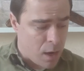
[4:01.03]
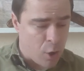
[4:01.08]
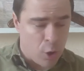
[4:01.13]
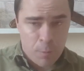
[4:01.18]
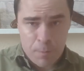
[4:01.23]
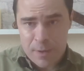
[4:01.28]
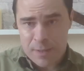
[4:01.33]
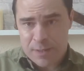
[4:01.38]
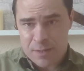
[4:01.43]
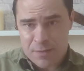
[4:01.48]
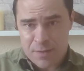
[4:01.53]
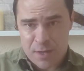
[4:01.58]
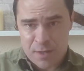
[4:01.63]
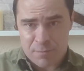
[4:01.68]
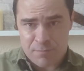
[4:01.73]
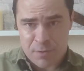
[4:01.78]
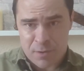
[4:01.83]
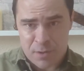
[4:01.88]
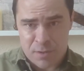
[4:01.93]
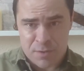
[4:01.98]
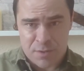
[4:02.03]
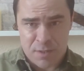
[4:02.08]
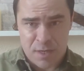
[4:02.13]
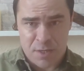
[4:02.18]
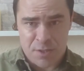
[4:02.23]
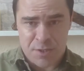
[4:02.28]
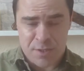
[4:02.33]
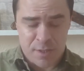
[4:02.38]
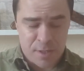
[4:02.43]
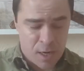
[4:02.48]
I hope I get that
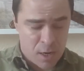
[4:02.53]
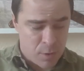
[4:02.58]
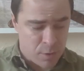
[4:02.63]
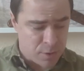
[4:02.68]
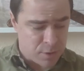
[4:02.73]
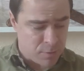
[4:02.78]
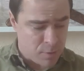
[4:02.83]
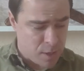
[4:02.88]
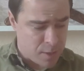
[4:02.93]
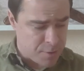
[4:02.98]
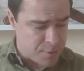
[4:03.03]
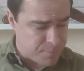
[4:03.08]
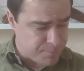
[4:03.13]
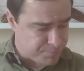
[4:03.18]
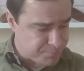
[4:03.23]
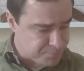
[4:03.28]
pronunciation in Irish right.